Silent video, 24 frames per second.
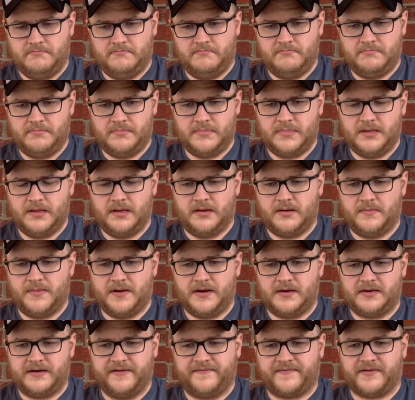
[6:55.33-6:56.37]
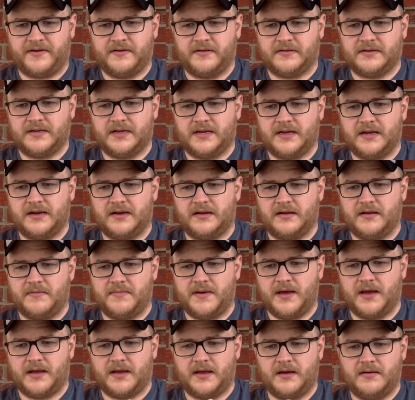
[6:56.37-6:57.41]
A little bit of difficulty getting it
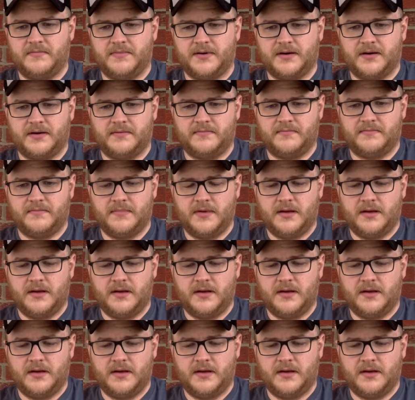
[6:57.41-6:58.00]
back in, but